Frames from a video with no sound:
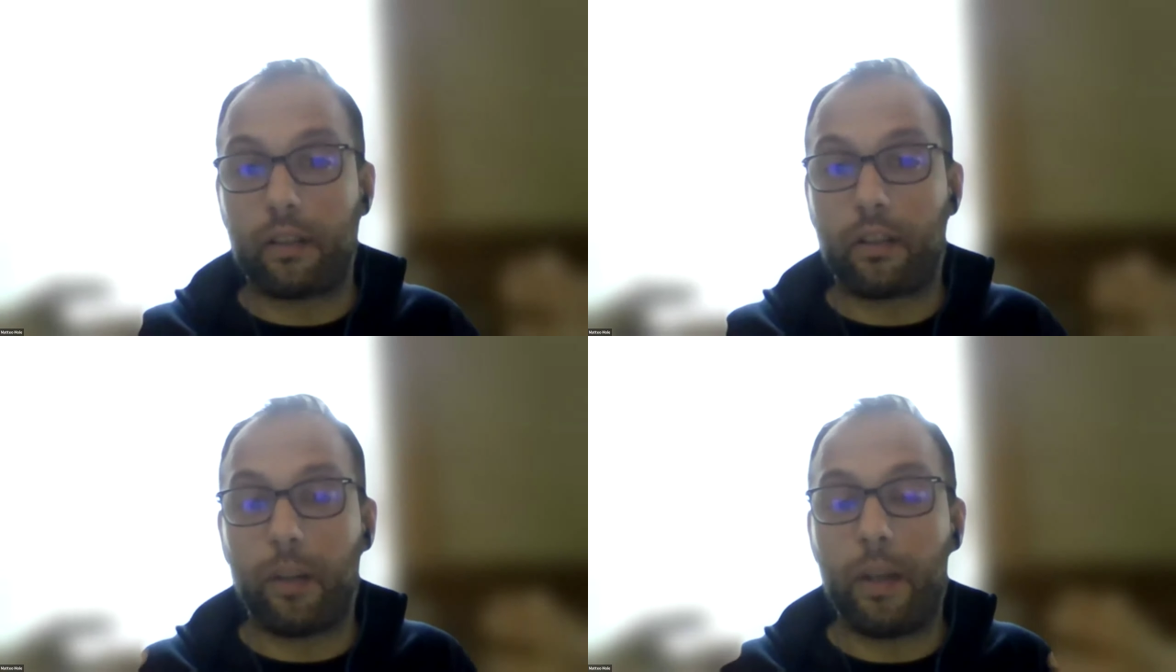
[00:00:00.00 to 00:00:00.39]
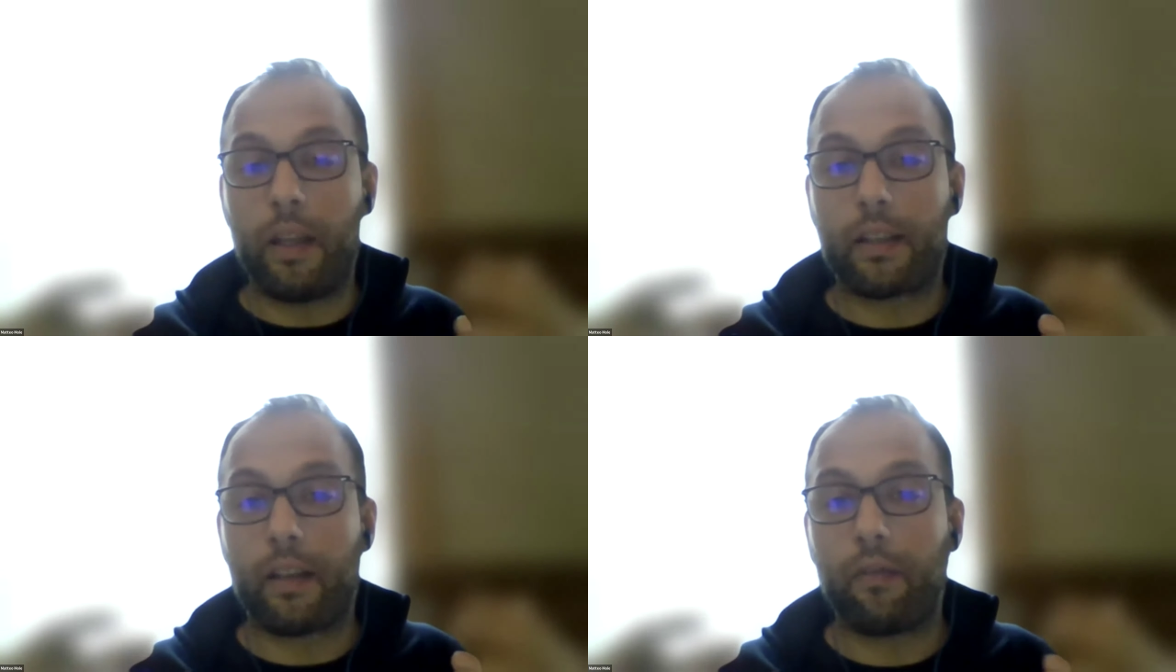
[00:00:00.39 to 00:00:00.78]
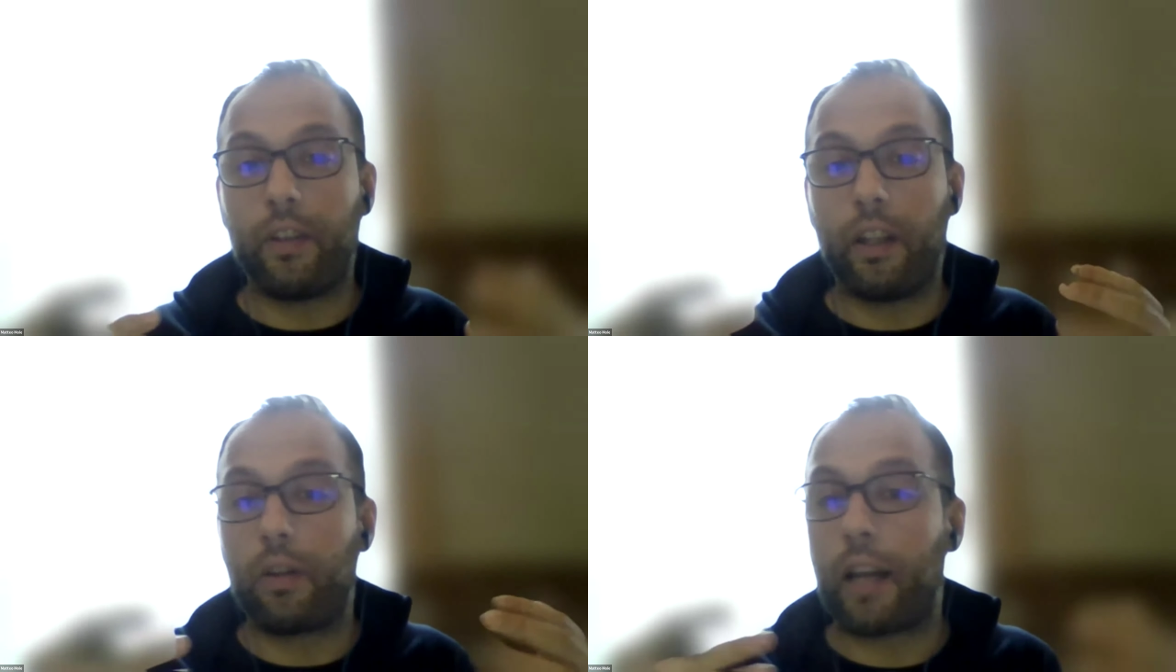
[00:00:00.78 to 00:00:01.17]
It's going to be
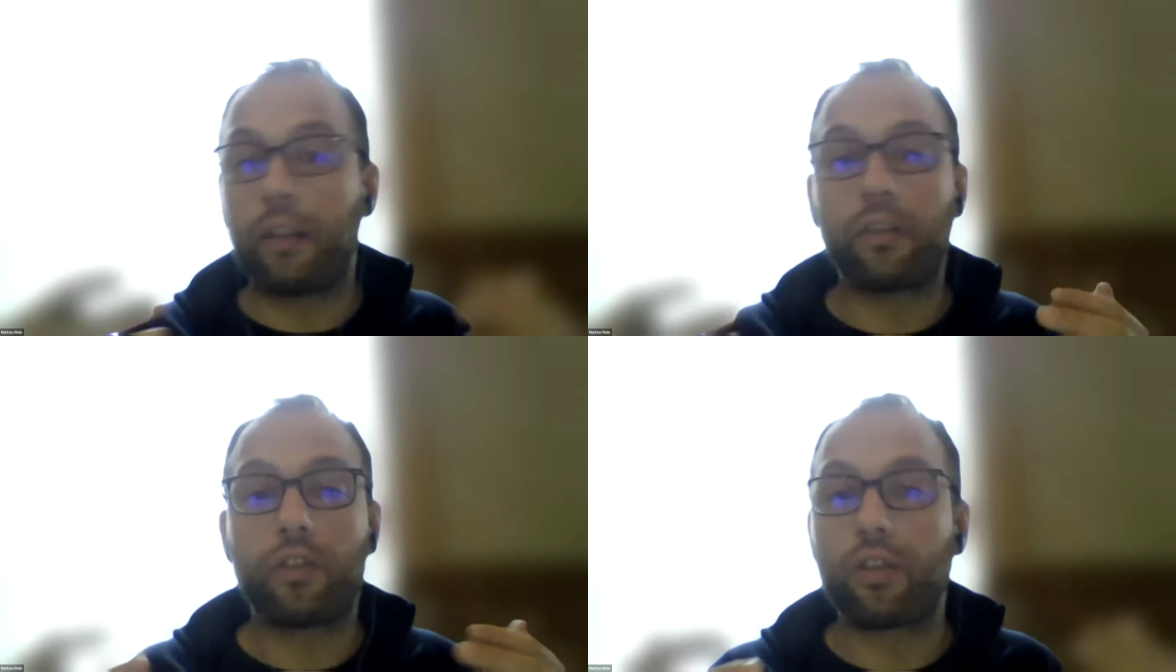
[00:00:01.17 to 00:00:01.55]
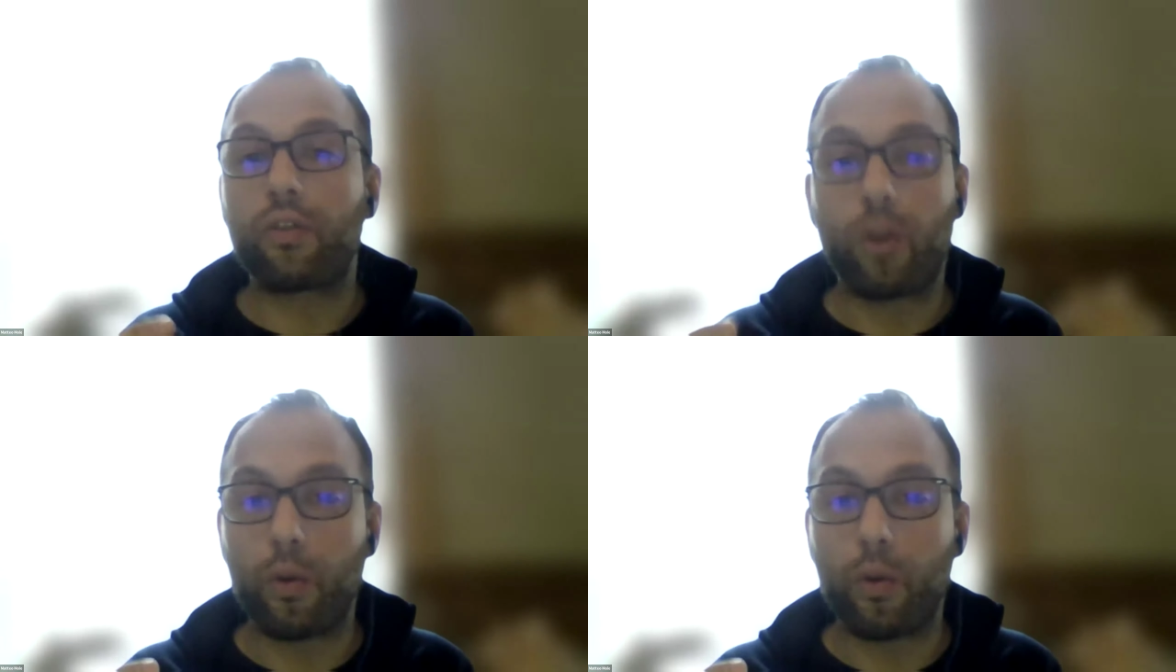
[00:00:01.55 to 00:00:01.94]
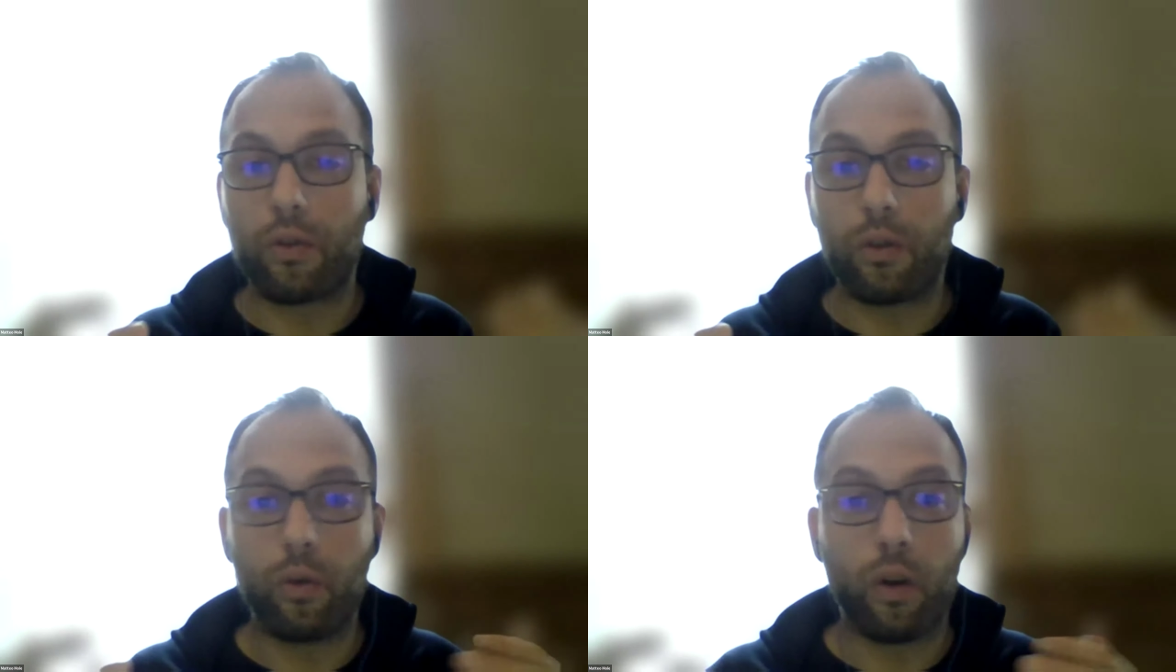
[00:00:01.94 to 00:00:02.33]
something that you can't just choose
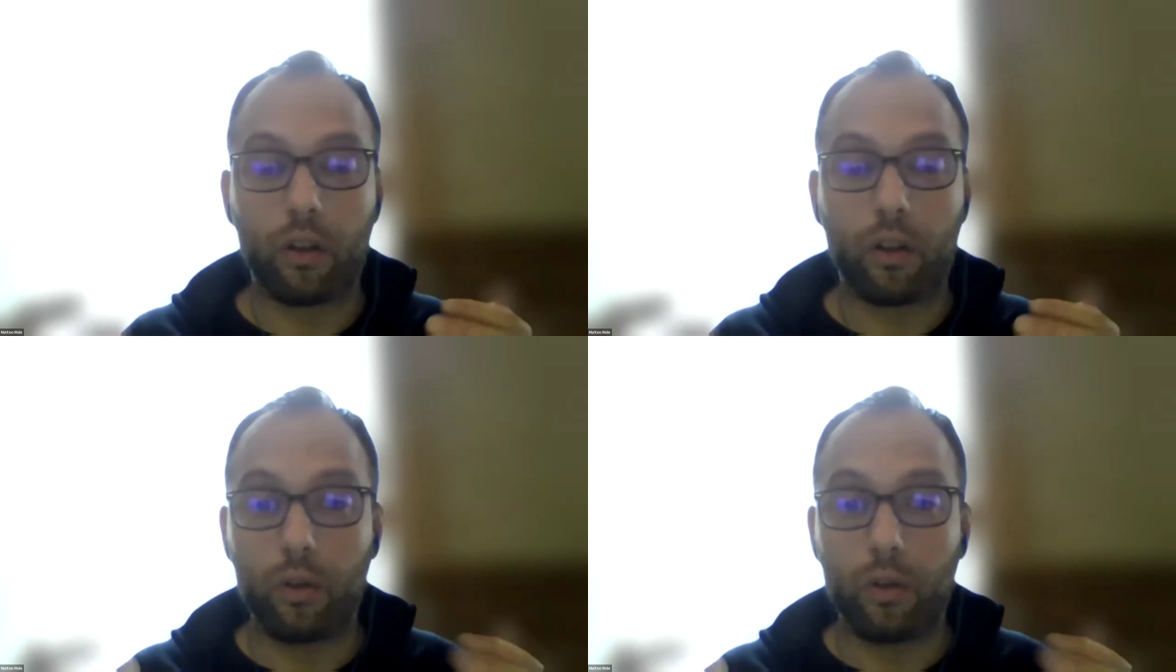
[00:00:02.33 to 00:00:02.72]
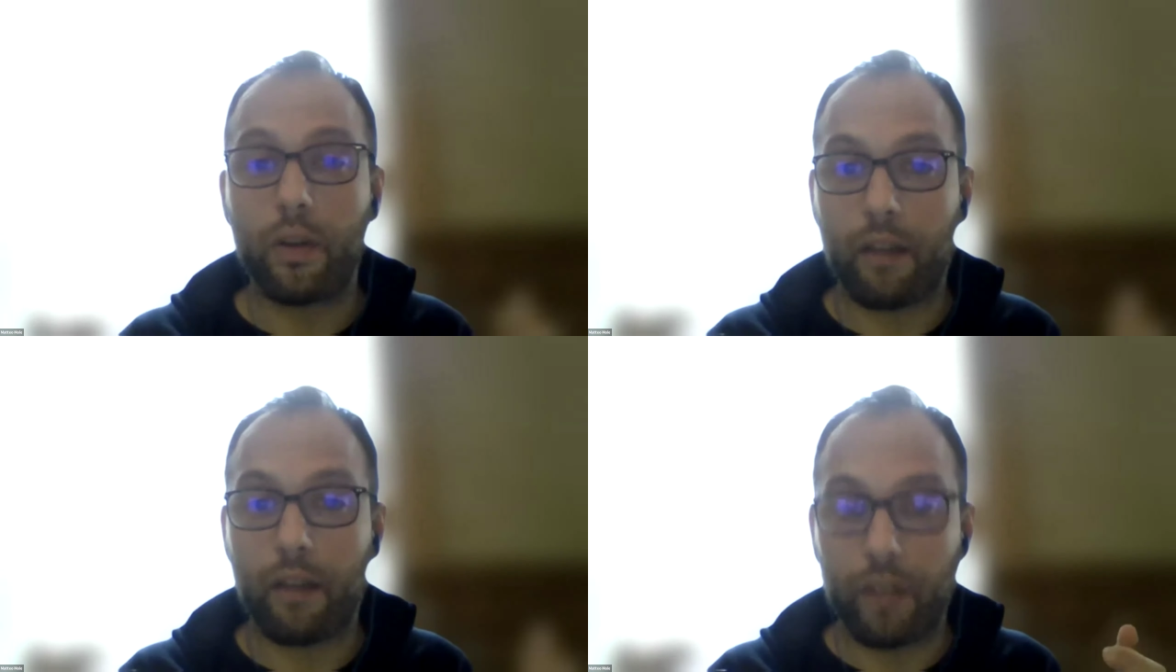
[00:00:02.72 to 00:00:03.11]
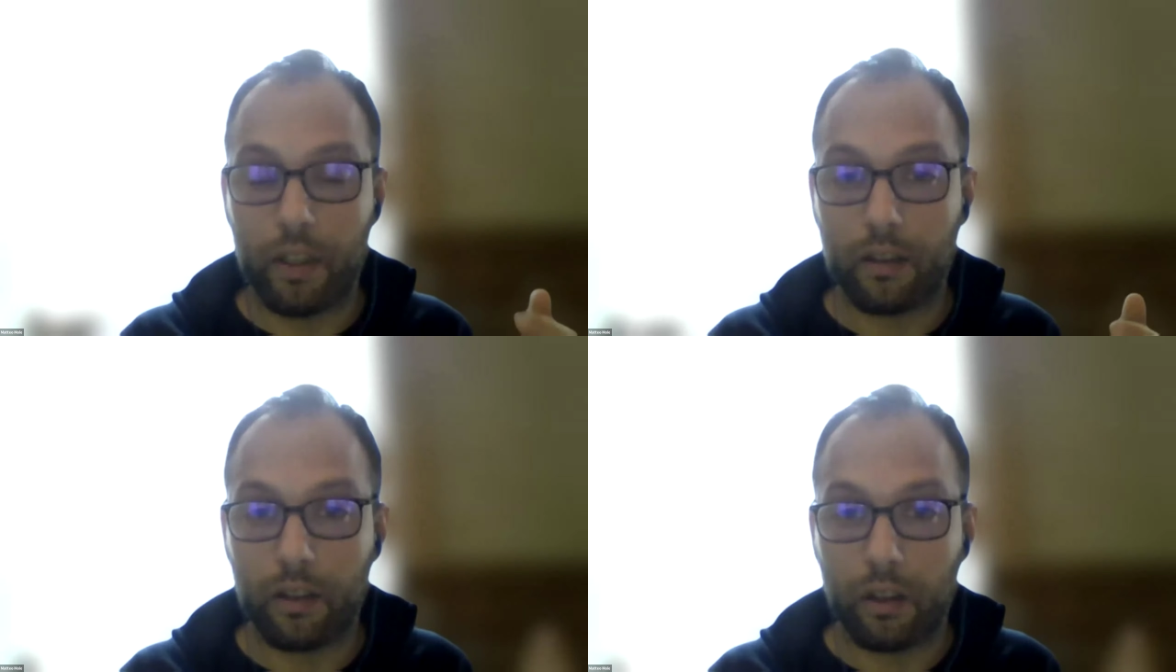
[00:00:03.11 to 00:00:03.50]
to do or not to do. It's something
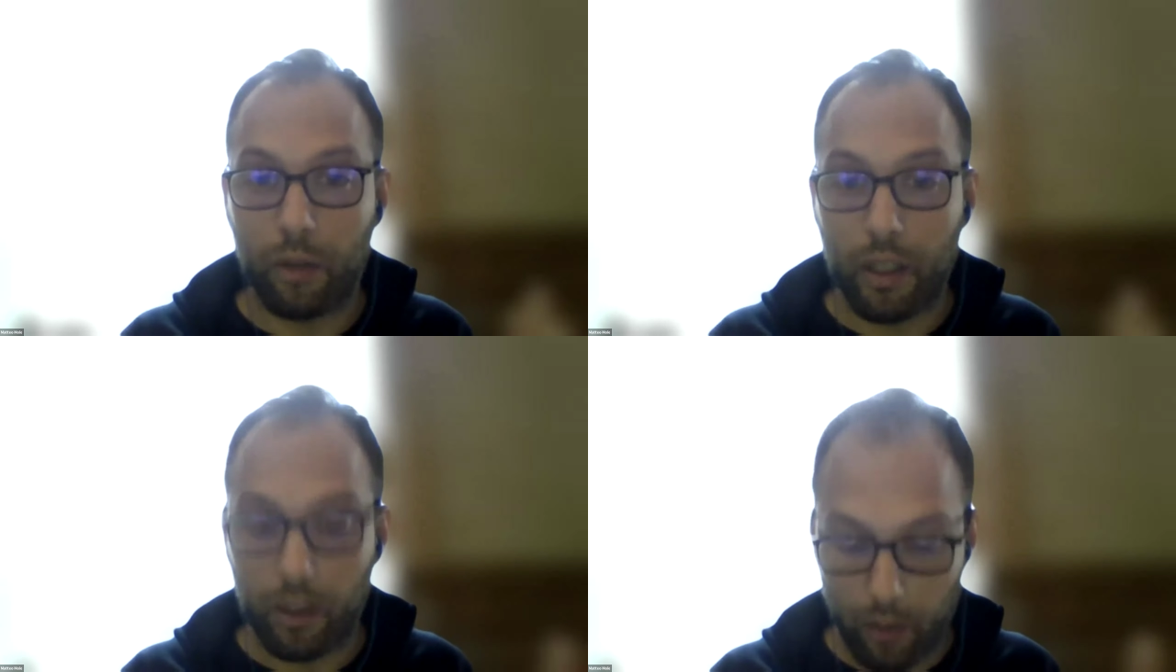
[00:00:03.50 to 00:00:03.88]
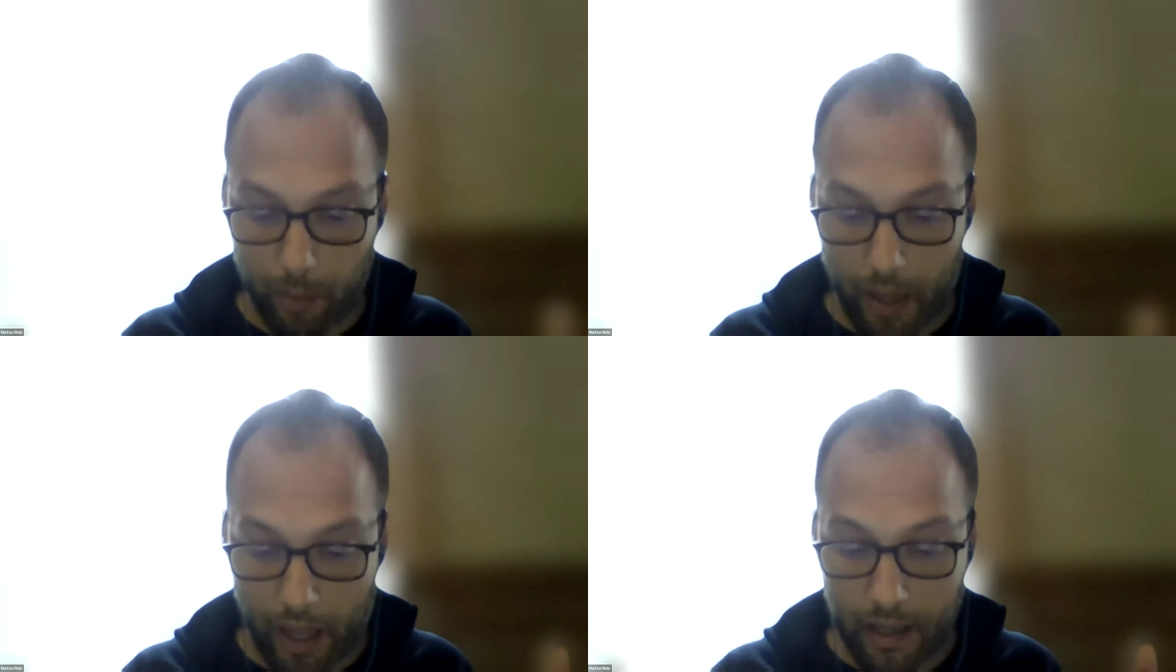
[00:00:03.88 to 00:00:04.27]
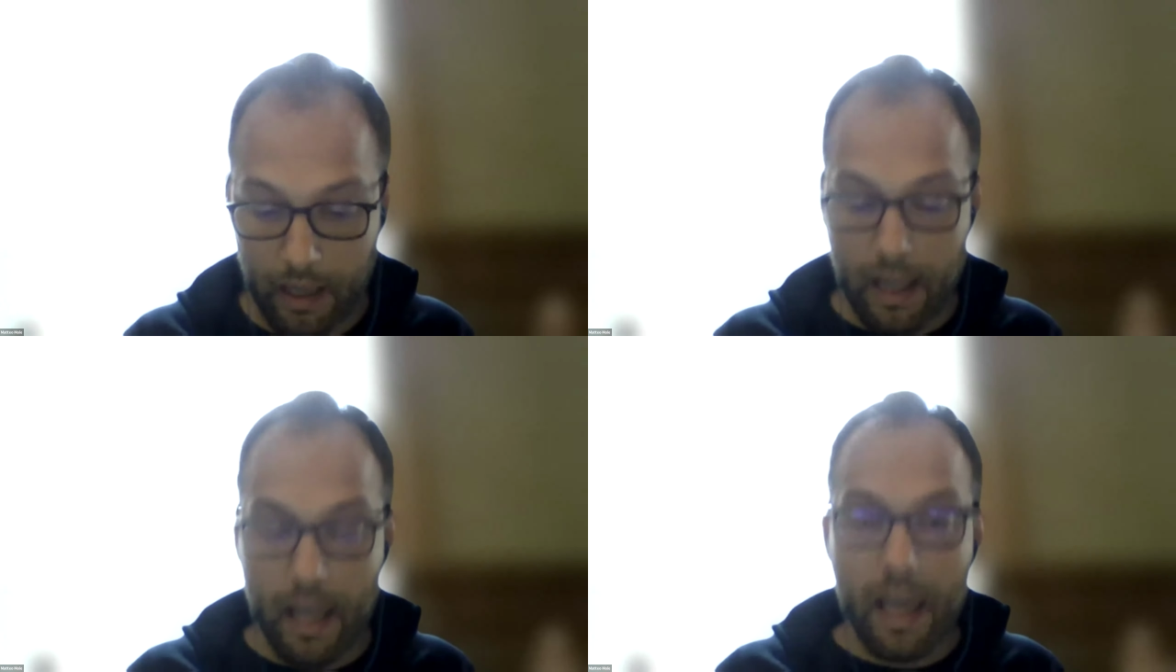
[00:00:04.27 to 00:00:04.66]
that you need to apply.